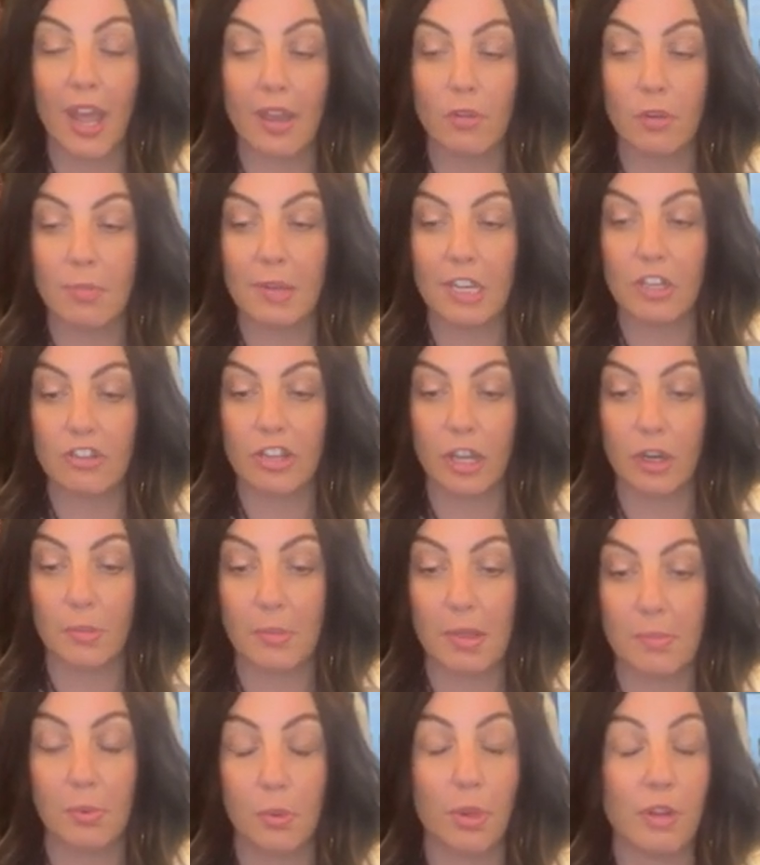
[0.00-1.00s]
I will be at Chateau
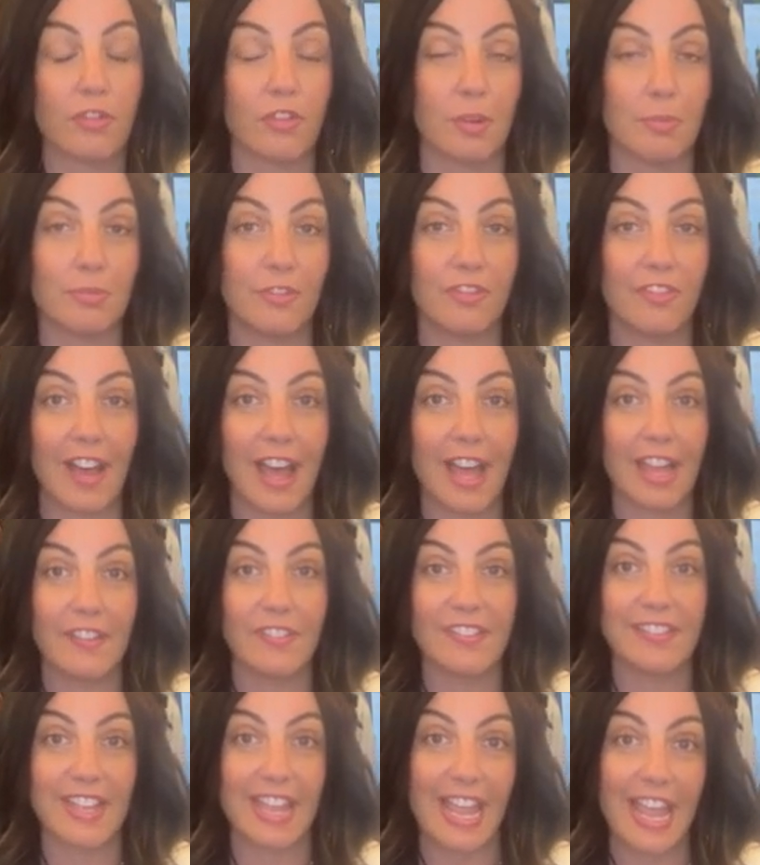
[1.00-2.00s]
Maplewood from
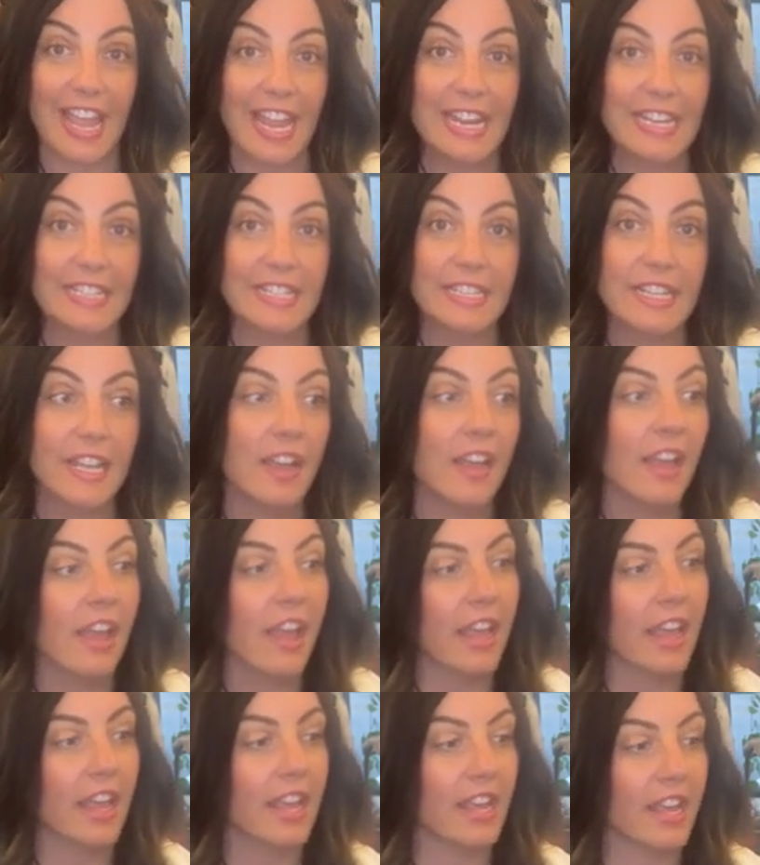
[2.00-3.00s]
five to eight,
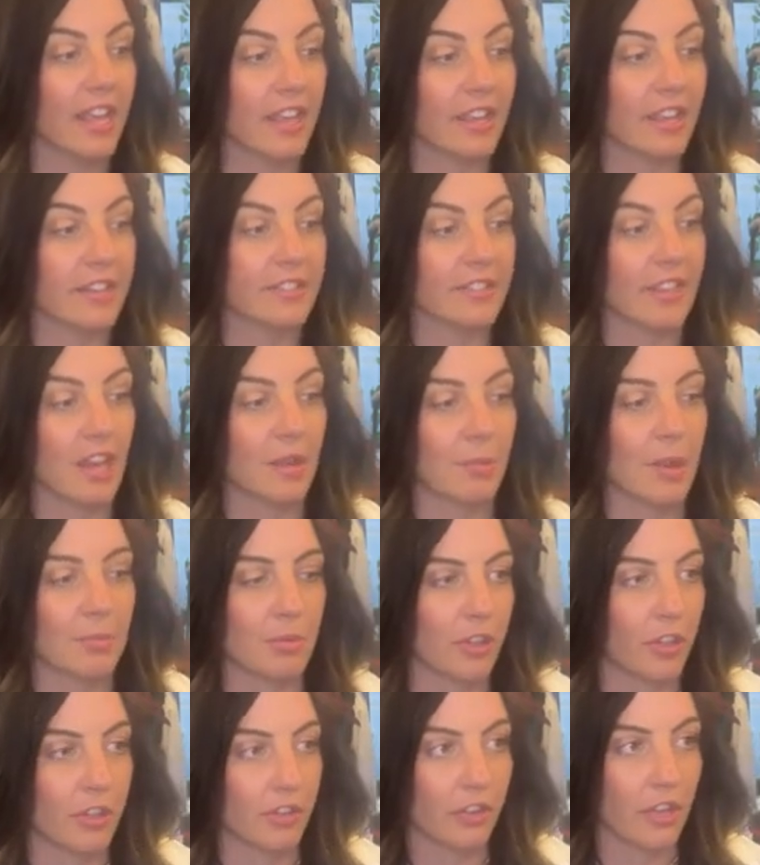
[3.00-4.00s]
and um, I'm
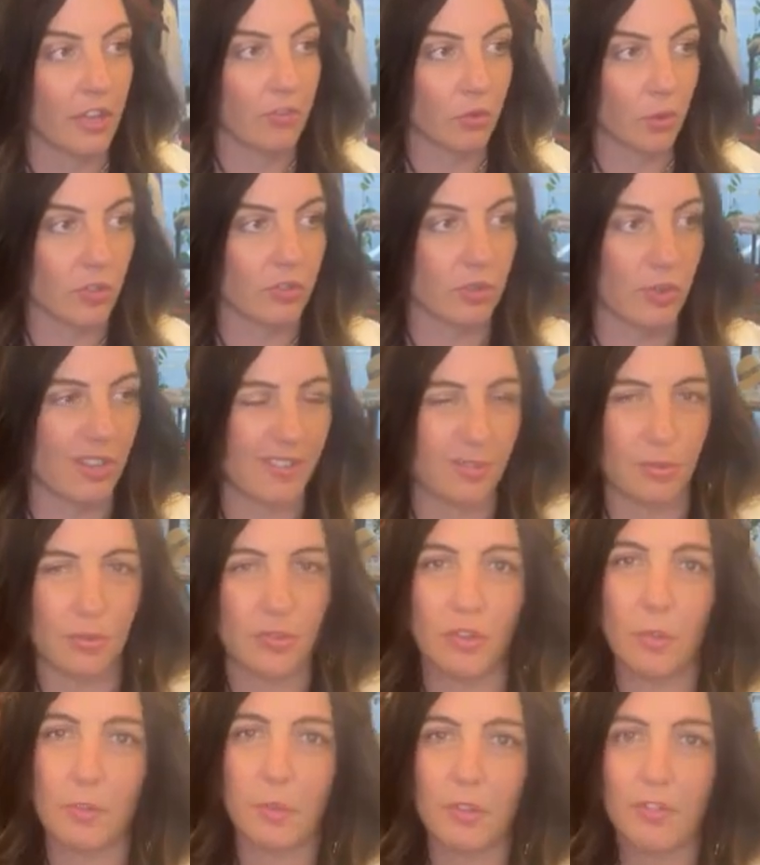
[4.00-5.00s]
really looking forward to it. It's
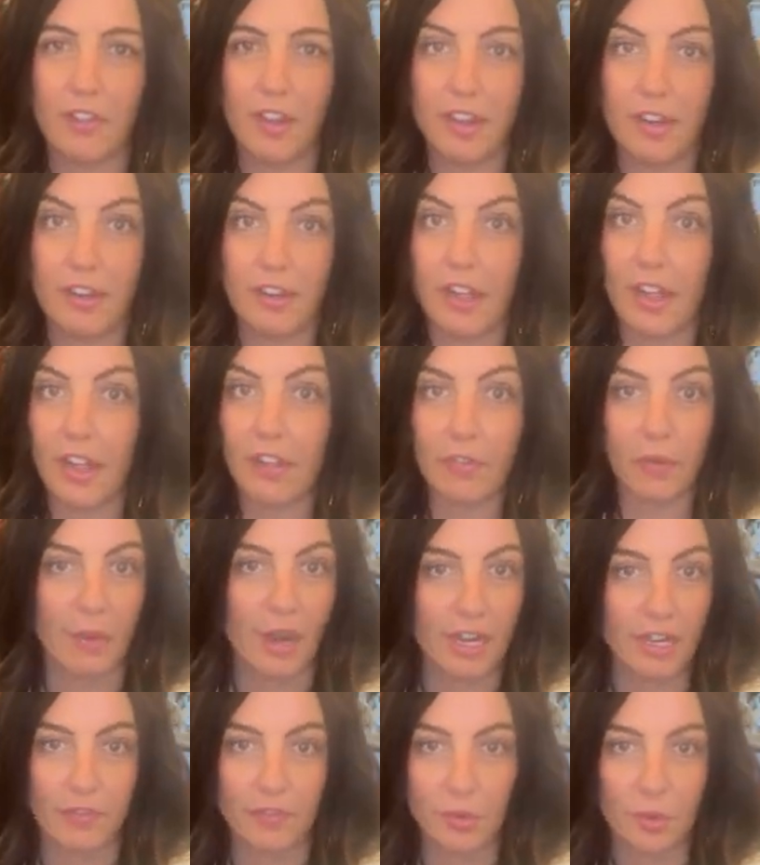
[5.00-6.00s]
super fun. I'll have a
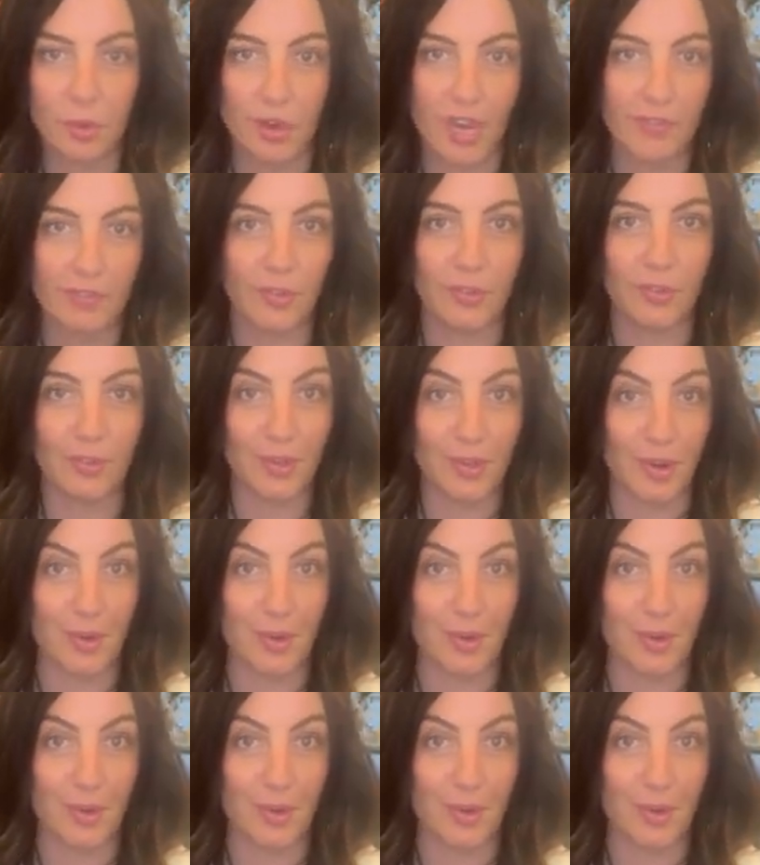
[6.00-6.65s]
rack of new arrivals.